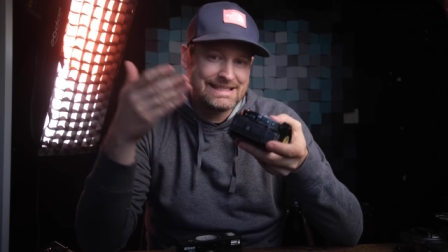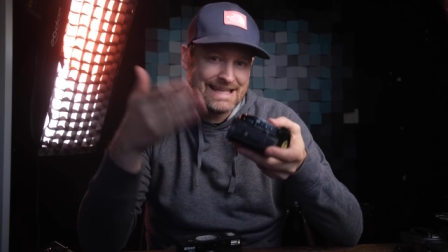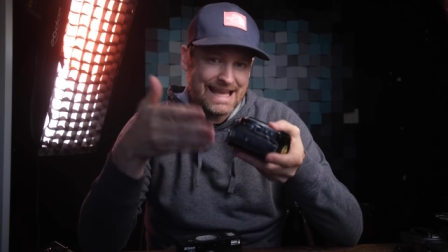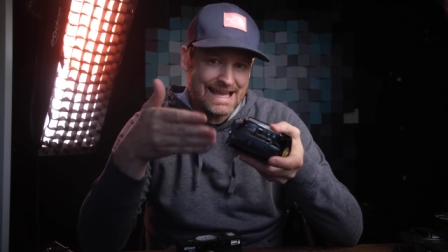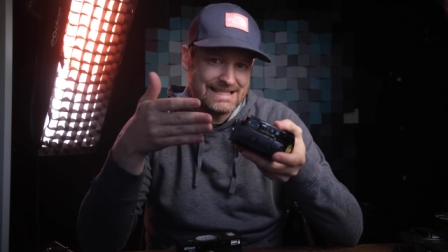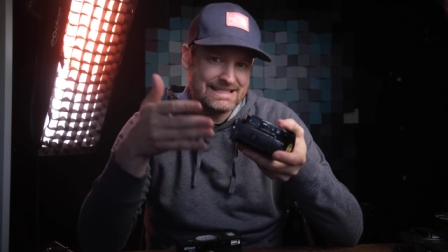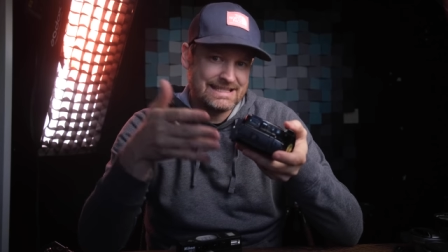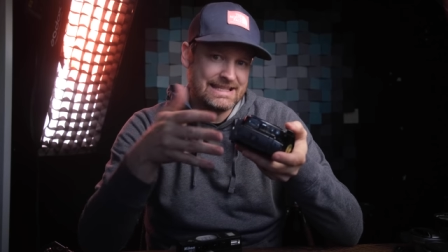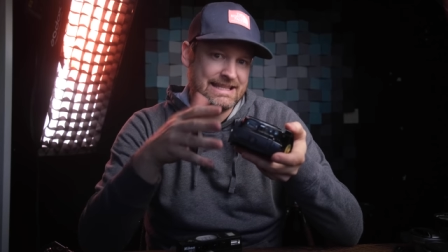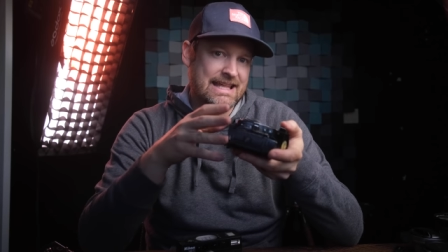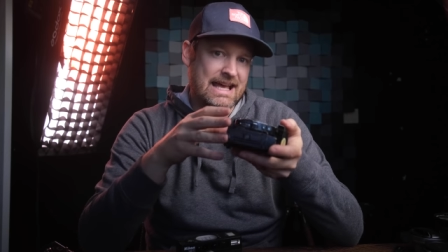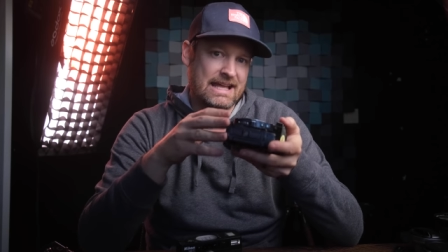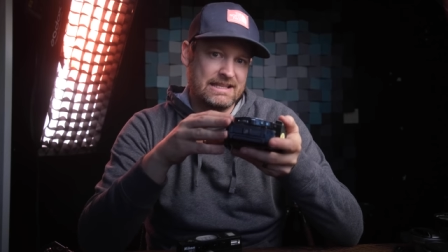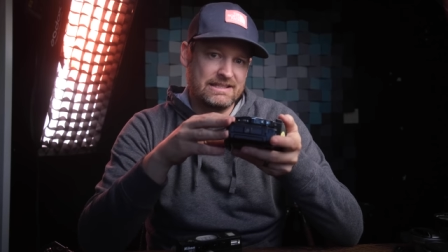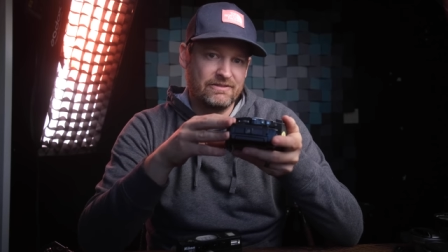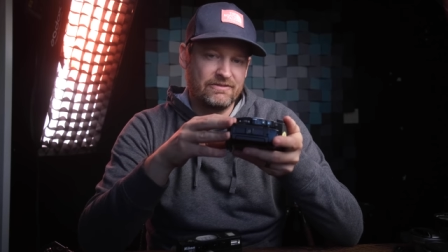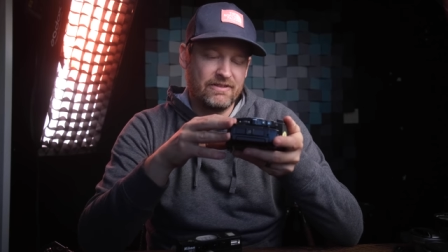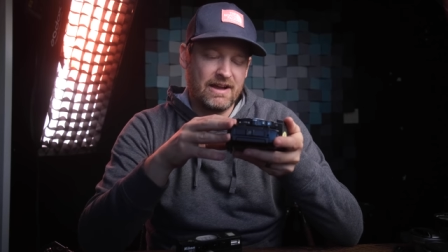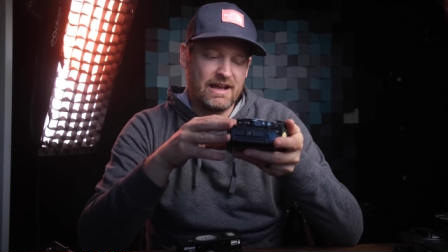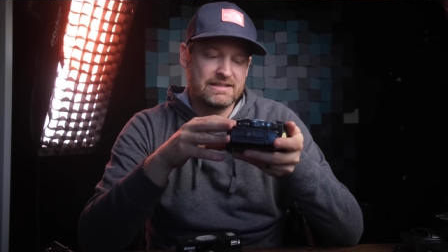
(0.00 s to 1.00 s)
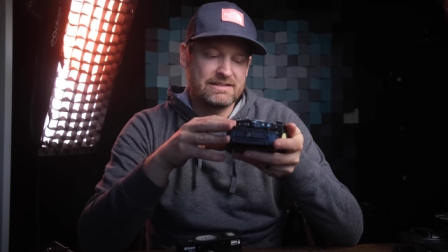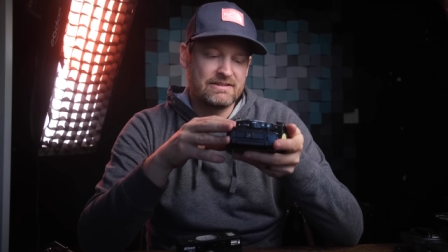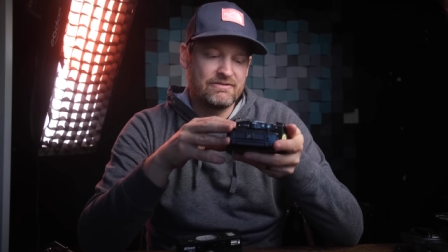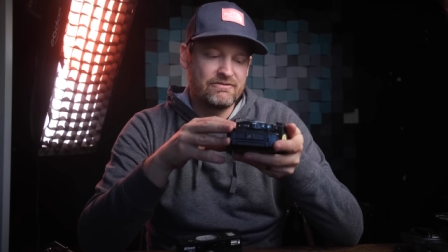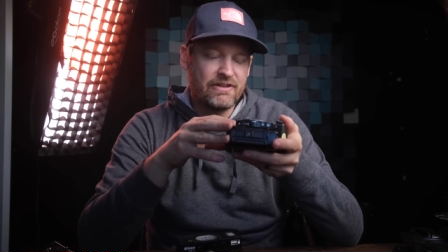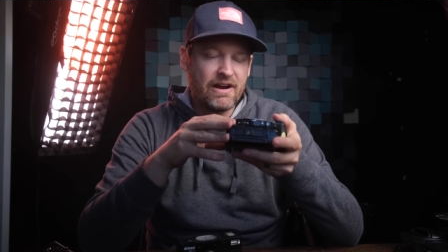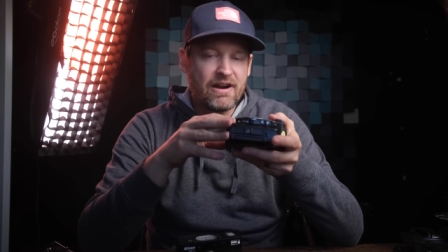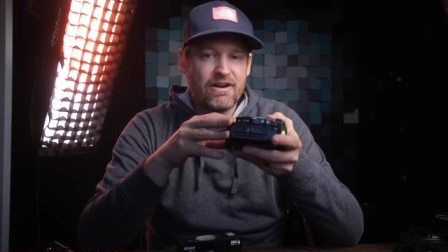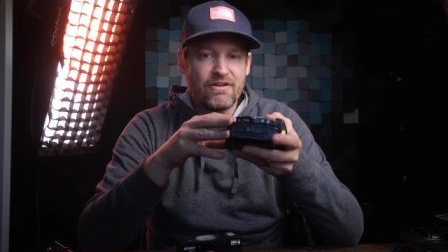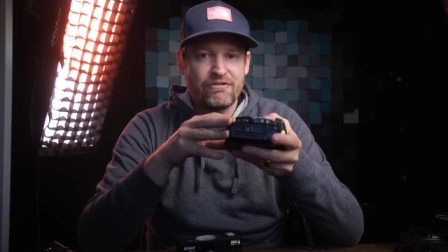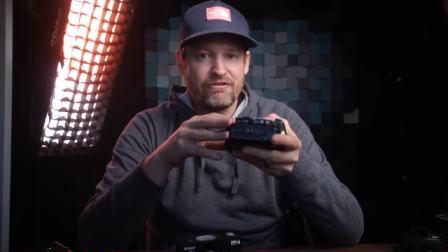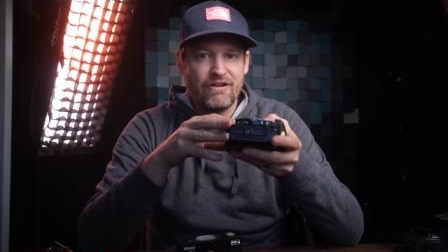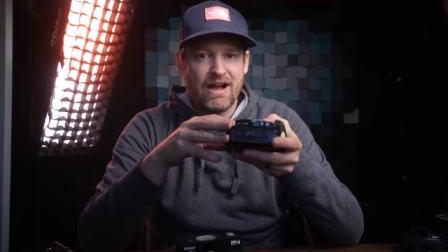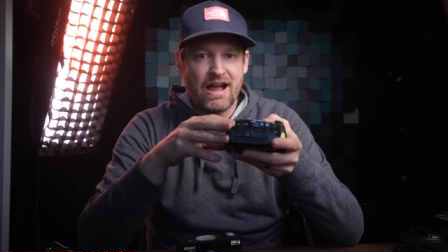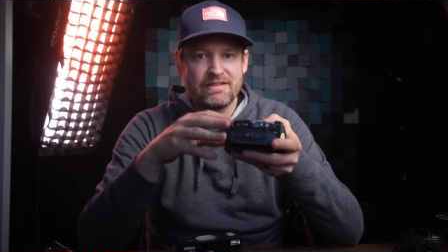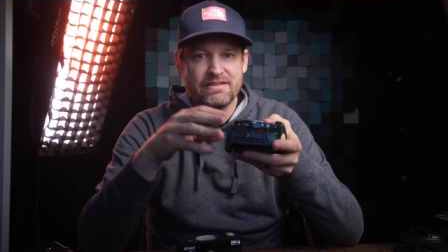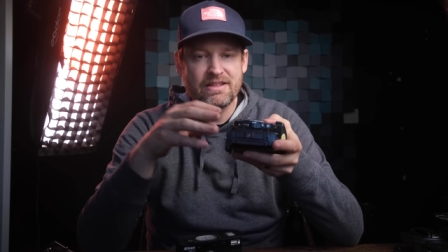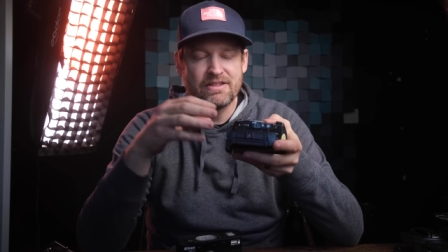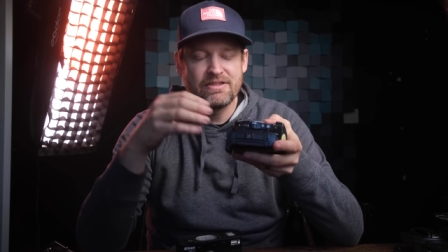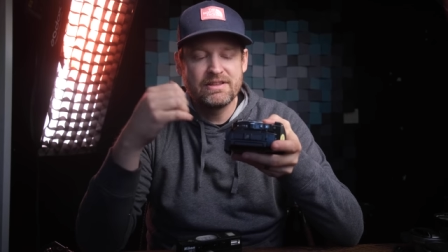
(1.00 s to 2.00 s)
tested that device and
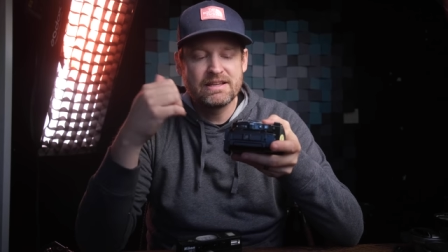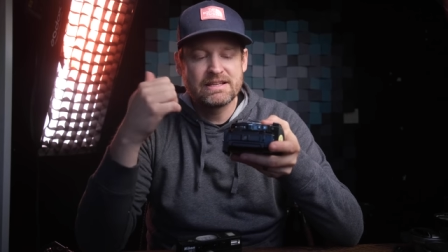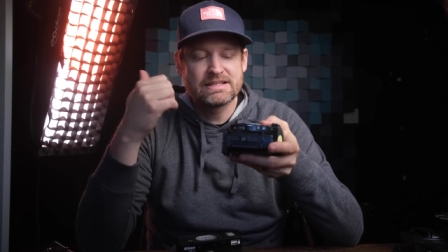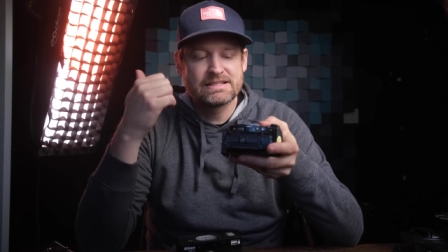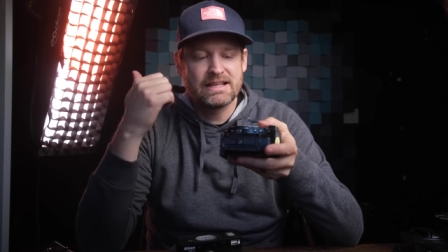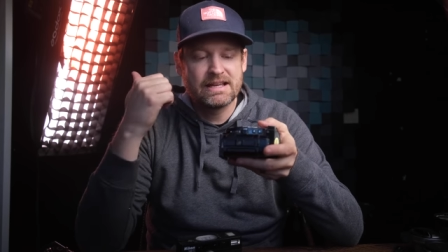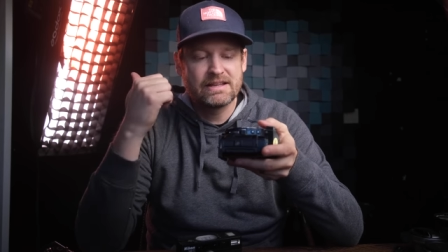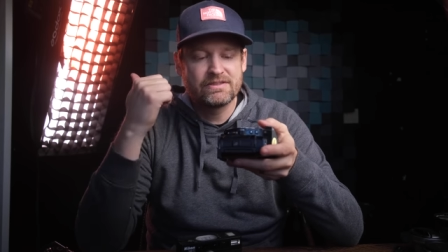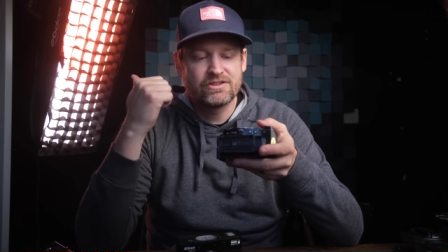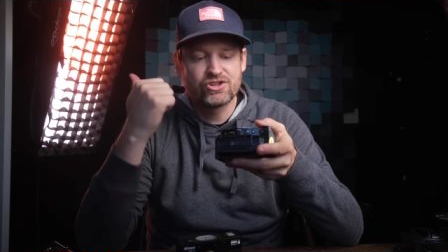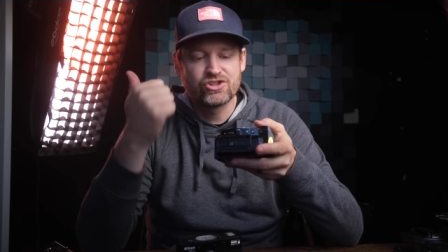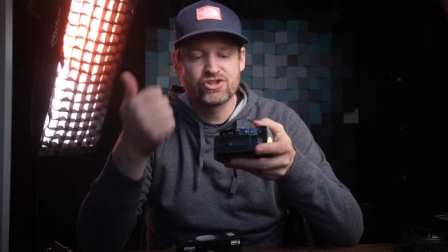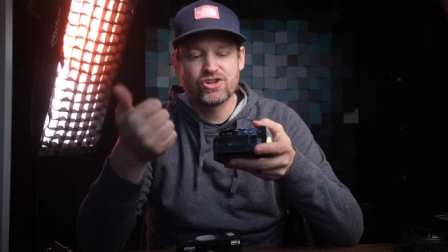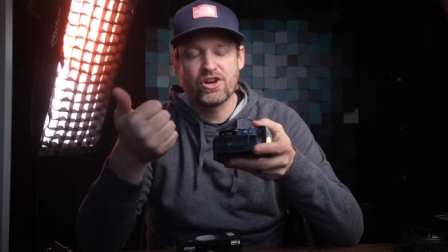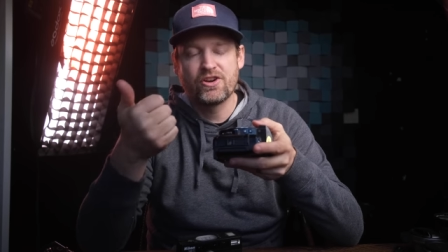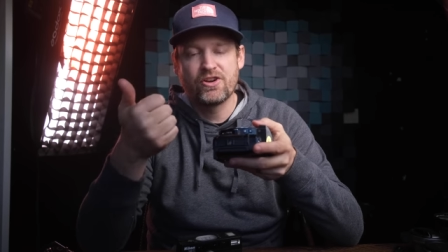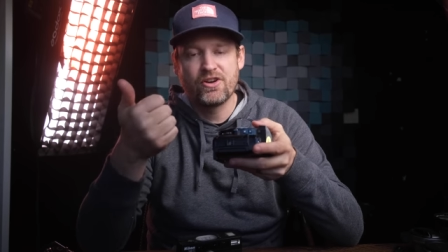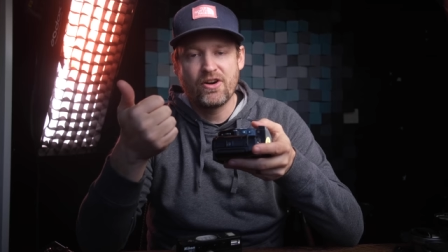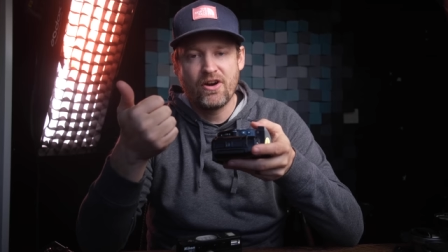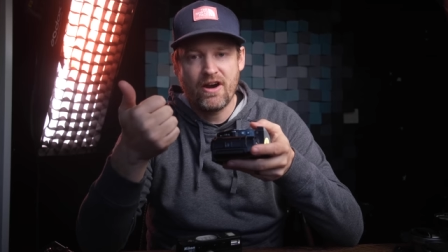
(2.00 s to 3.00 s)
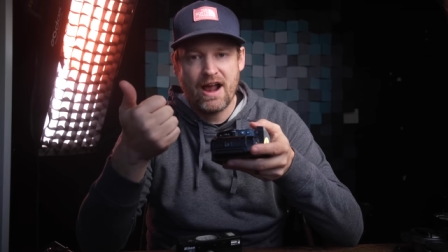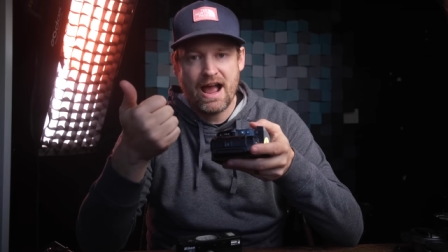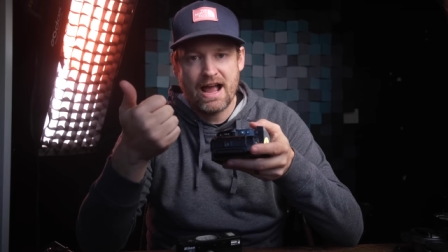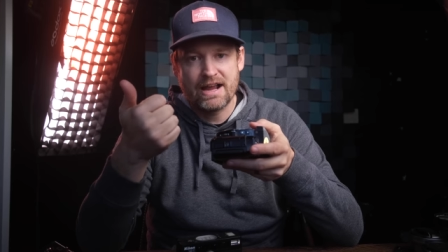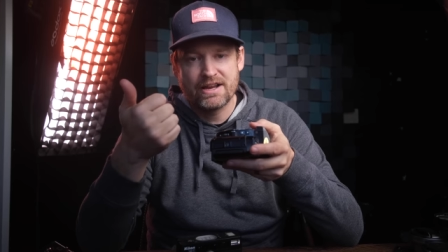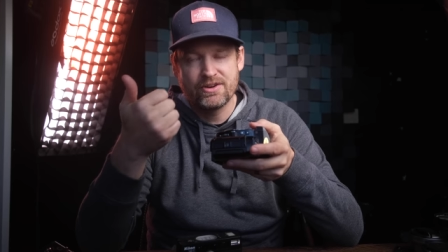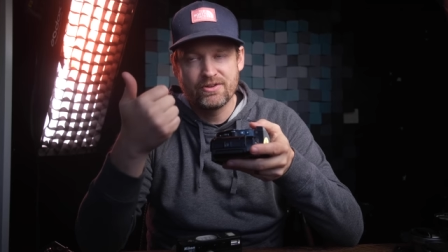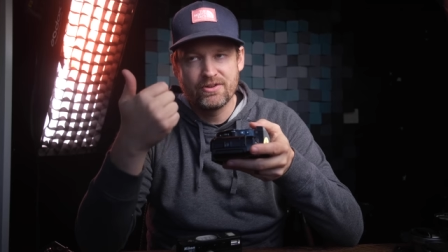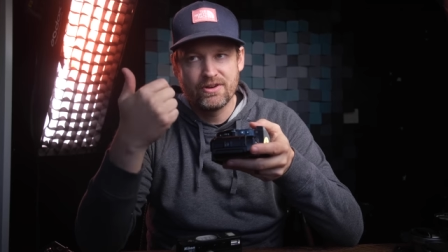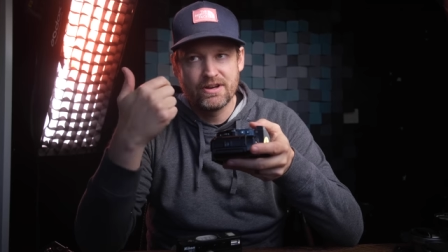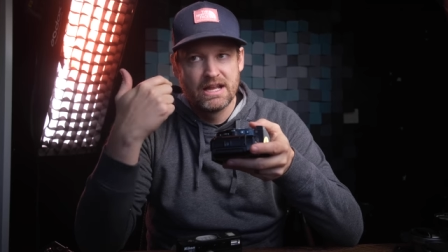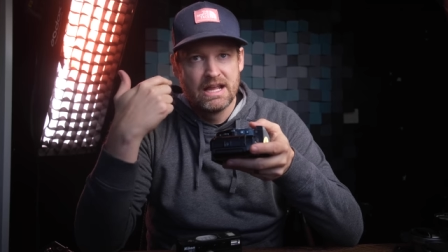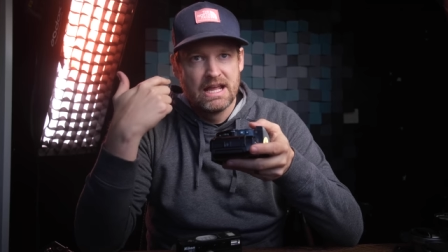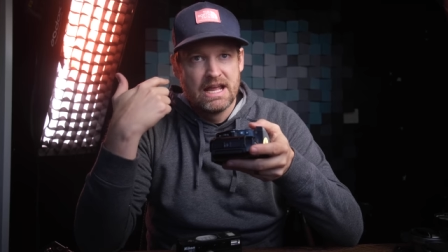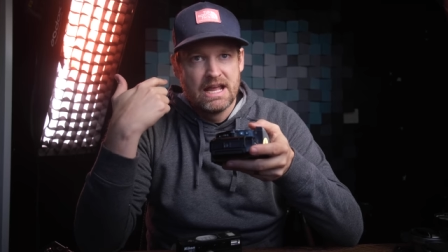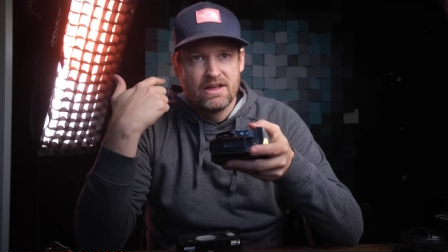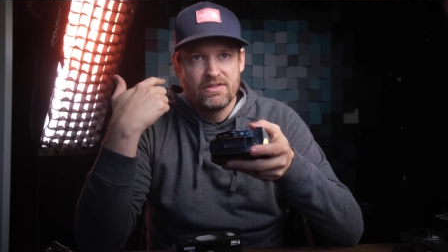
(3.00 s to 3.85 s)
verified that things like the shutter are accurate,